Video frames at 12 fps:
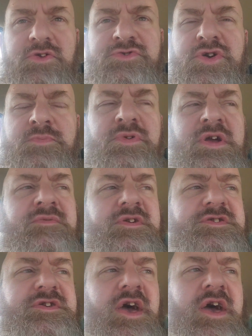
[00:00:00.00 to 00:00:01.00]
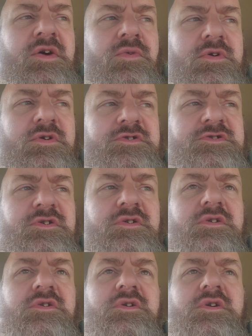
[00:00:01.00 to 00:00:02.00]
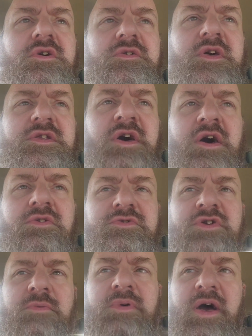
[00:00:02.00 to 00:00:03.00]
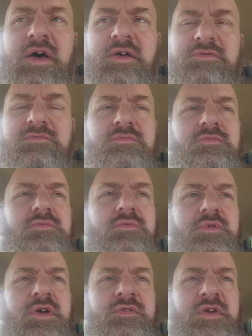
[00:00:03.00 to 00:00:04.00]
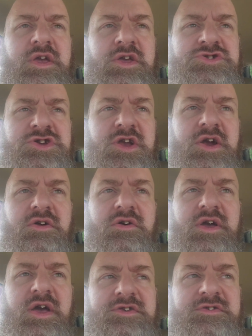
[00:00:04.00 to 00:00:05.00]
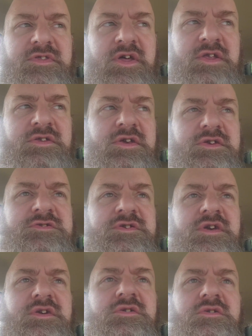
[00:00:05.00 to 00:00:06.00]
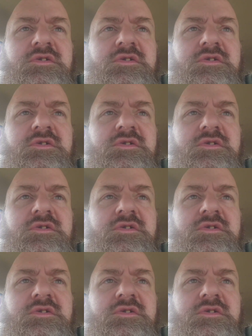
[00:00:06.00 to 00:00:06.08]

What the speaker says: two previous gag orders that Donald Trump had in the E. Jean Carroll case and then in D.C.,